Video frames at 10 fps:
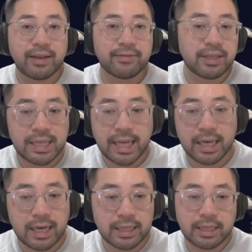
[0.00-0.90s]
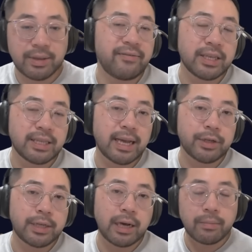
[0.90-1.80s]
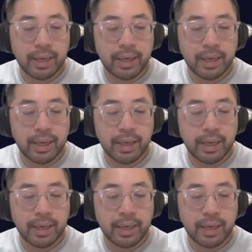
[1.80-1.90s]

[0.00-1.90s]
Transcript: FCC that can cut some of that fixed damage down.